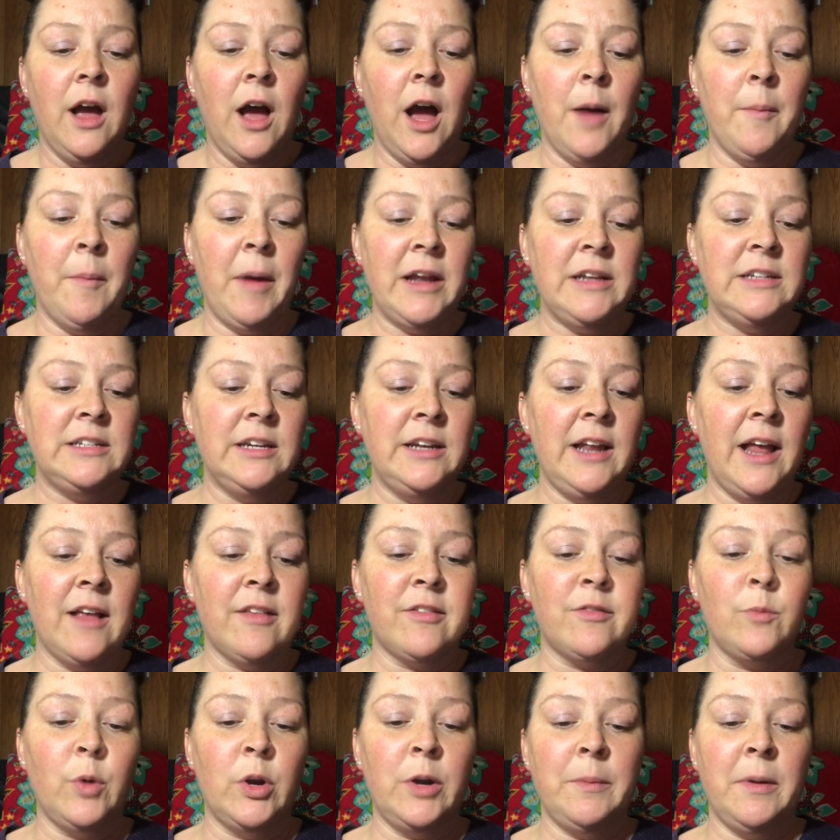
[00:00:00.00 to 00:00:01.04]
I did
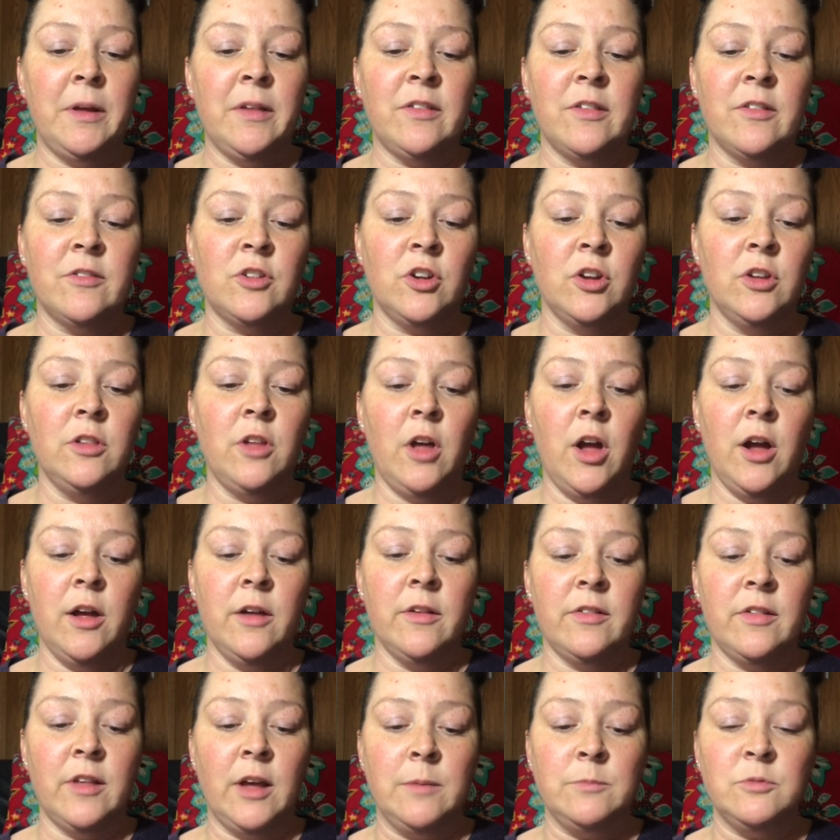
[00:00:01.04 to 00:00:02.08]
ask one of my
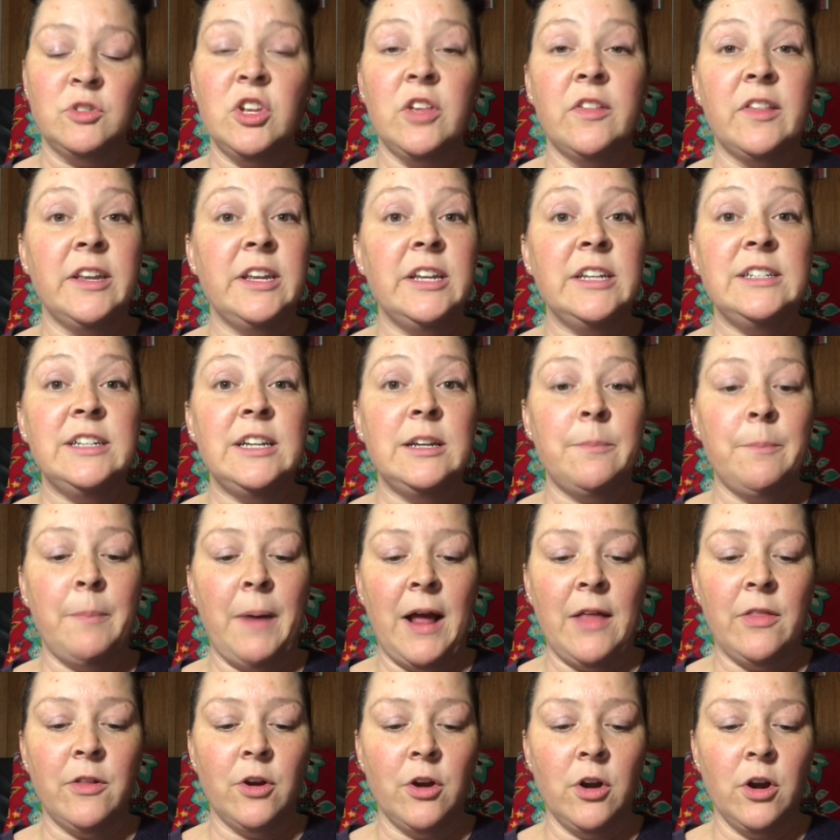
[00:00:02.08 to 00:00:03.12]
sister-in-laws. She said it didn't
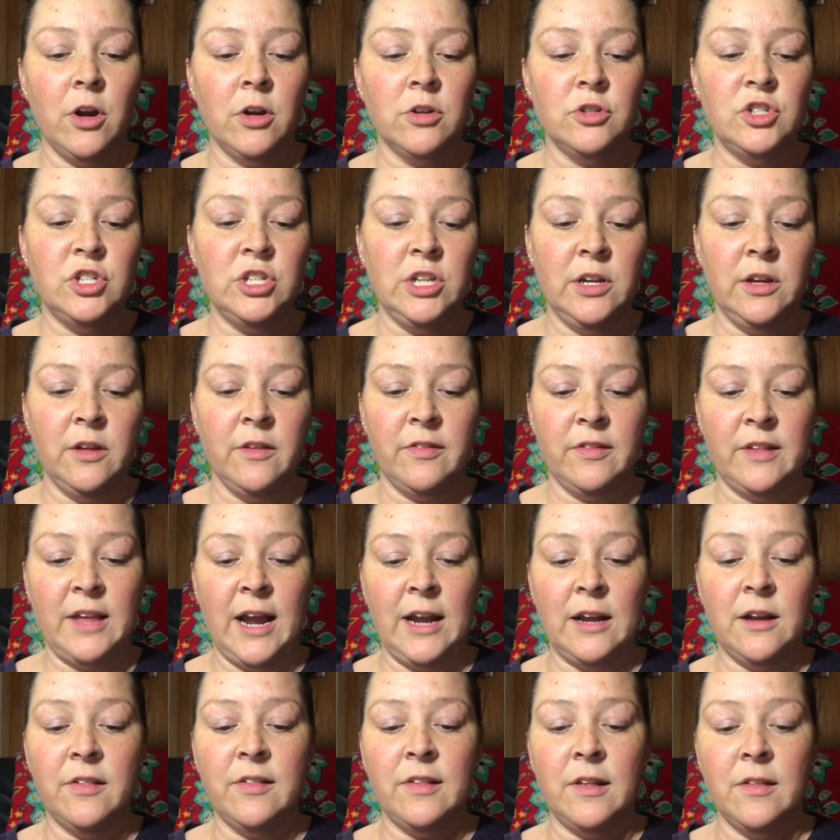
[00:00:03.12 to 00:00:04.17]
bother her. She is
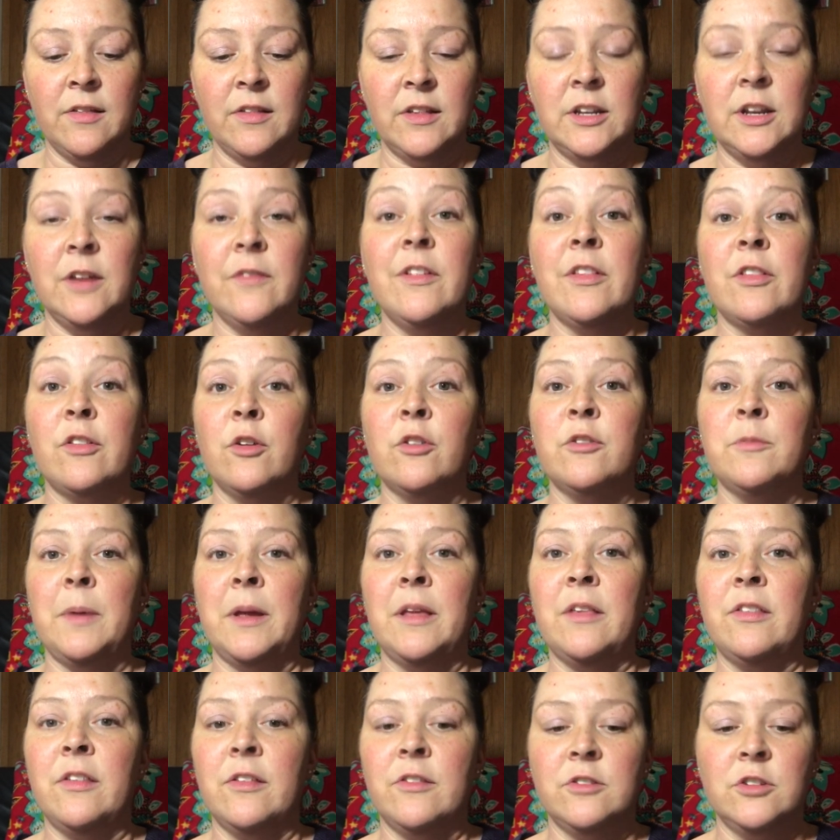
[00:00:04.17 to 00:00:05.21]
kind of sensitive, and so is
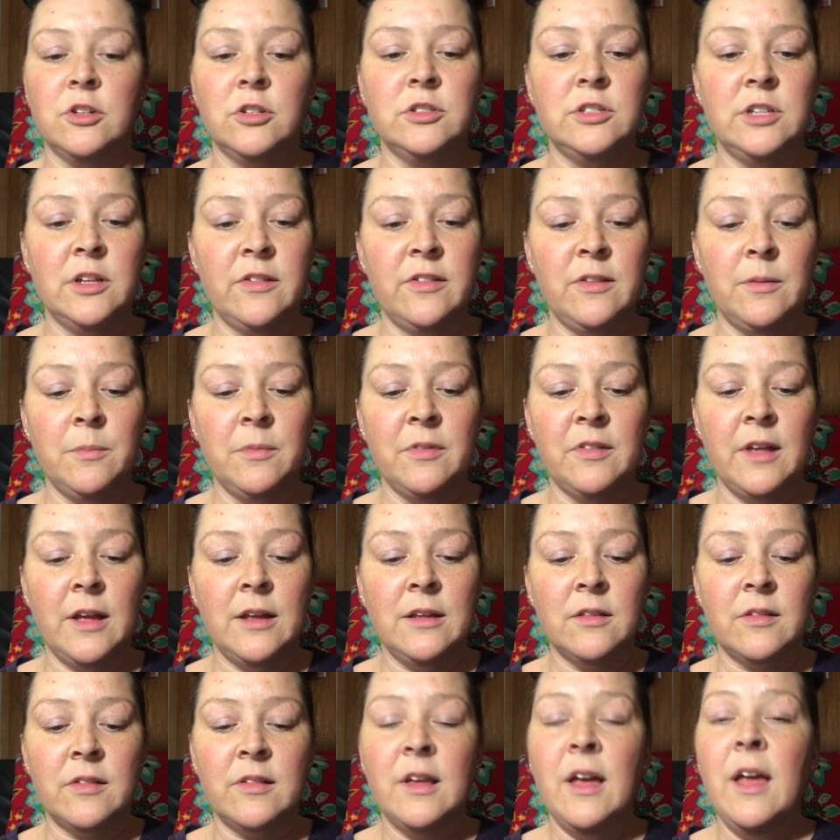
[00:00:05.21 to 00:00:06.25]
my sister to some
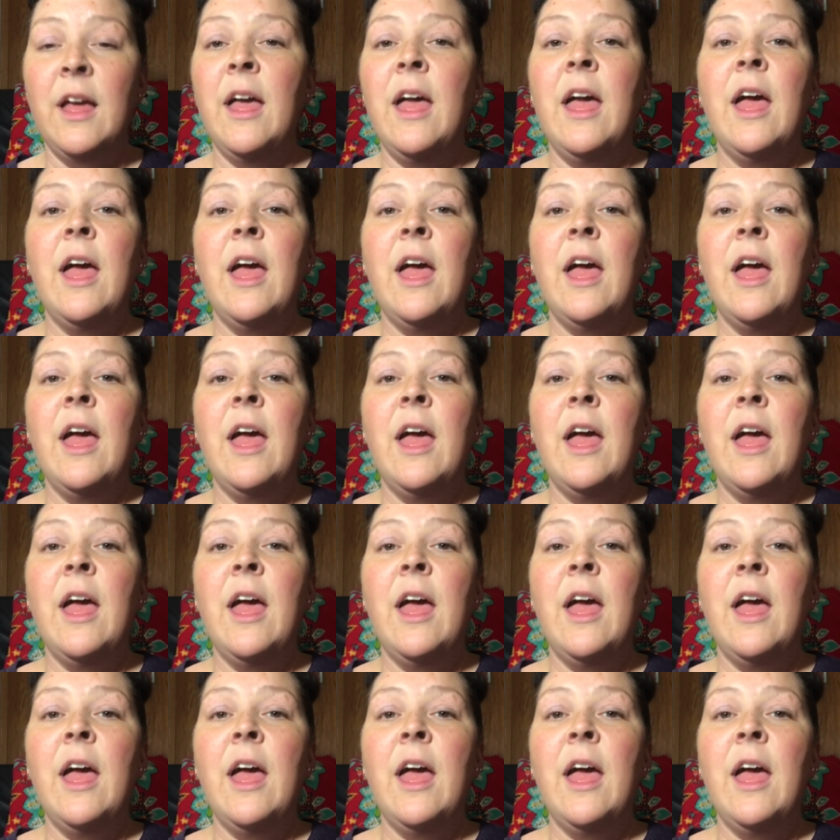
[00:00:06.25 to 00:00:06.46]
scents.